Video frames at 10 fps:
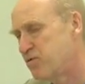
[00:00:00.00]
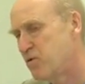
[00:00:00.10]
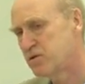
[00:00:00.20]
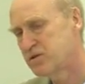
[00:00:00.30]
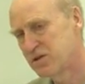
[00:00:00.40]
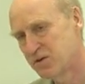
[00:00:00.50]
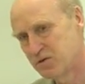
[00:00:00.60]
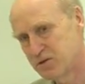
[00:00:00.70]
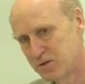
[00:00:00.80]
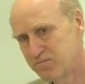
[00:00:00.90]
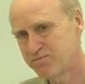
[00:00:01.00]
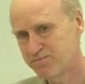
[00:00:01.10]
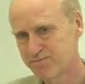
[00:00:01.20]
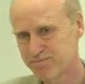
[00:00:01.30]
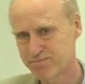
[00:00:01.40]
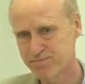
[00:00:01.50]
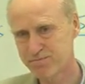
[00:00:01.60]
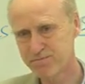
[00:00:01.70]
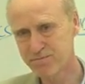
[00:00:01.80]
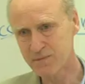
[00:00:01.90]
force solution
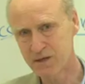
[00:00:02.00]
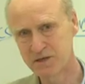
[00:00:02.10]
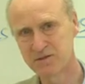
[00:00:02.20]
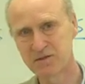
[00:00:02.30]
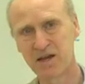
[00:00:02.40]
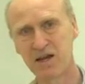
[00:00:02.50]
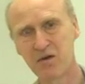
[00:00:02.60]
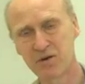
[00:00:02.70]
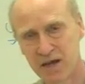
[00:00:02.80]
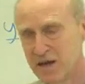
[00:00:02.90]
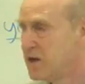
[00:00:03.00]
is to say, okay,